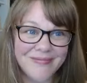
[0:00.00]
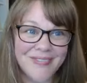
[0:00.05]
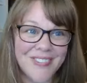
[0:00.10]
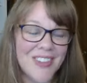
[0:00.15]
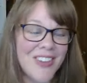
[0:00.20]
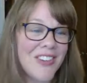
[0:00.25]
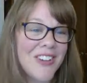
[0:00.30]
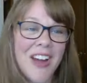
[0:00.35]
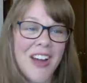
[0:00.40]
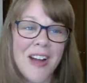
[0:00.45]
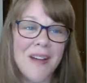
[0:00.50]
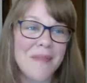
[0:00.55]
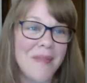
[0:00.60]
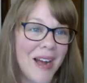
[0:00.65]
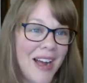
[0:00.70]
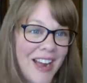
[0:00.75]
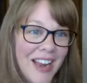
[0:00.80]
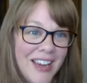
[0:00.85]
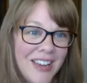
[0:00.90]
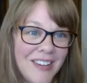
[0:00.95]
They're not
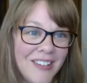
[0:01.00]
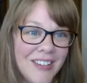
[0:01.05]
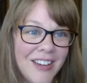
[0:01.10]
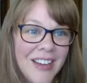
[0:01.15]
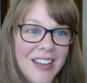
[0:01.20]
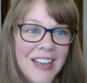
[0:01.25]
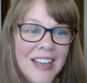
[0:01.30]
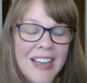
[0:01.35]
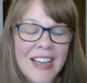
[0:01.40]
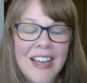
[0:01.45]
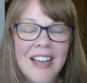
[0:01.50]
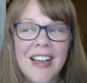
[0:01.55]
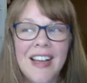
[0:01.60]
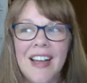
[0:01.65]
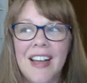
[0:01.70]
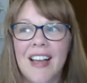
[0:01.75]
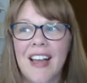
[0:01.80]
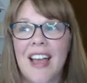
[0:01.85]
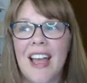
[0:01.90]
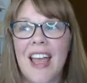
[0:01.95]
mine.
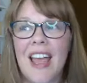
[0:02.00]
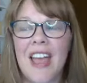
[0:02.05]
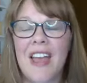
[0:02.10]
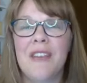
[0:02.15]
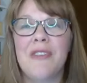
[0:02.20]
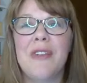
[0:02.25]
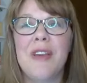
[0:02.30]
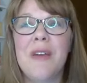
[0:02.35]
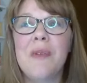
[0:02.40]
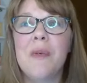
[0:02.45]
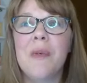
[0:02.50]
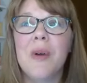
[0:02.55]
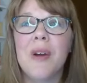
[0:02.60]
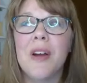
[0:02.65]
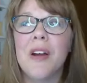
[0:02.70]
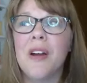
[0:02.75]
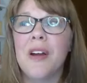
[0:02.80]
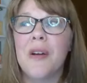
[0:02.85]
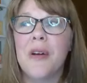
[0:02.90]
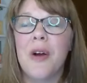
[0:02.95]
If it
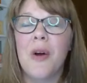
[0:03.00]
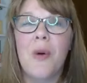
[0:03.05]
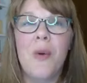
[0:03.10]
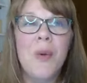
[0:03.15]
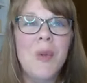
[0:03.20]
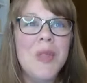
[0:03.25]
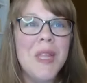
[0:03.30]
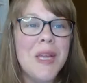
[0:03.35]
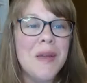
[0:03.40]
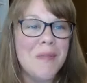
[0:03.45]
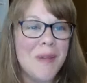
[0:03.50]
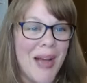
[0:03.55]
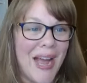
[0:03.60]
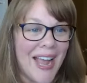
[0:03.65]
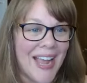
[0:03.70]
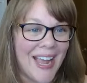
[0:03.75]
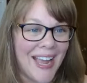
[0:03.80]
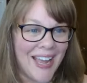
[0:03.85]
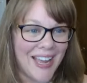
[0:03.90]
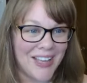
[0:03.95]
were only my
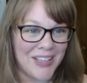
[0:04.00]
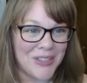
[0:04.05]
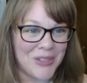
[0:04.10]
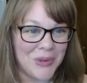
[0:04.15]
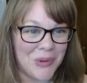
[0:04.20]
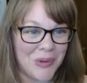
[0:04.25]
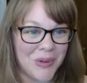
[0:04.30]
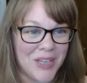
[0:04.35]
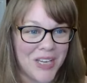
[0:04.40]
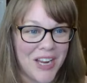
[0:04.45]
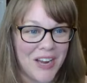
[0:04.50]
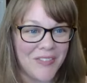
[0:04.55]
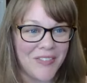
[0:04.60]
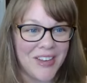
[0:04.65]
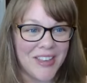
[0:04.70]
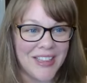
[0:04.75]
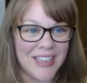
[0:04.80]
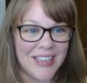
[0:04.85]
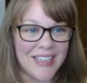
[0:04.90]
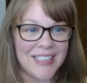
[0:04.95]
hands holding
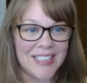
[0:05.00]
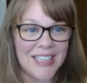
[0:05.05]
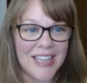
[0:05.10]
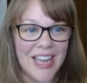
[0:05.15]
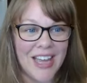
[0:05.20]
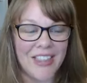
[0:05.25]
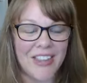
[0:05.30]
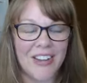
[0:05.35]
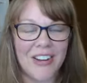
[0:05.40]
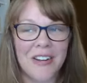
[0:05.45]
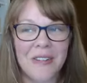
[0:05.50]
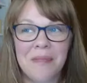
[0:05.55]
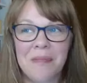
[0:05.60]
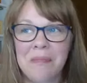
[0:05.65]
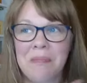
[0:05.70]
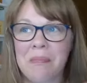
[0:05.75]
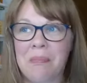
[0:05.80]
everything together,